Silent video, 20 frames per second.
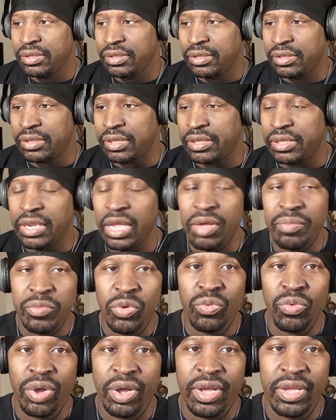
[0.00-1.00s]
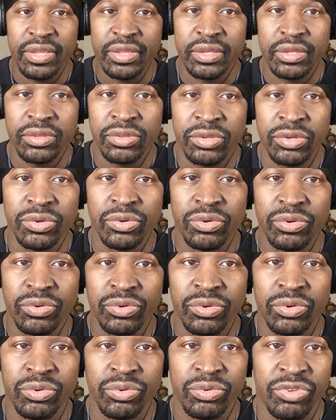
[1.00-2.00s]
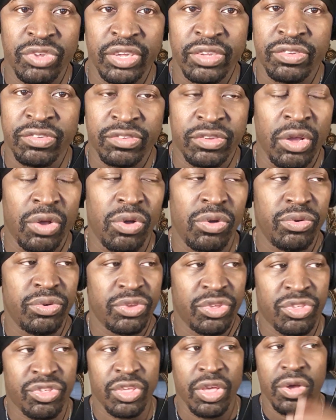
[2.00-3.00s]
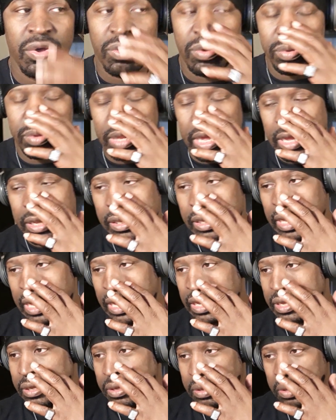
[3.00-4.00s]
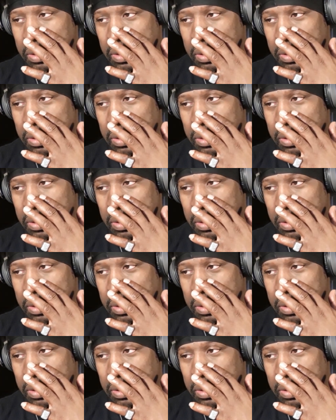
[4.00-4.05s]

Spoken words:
the number one dude who just stole the show that night,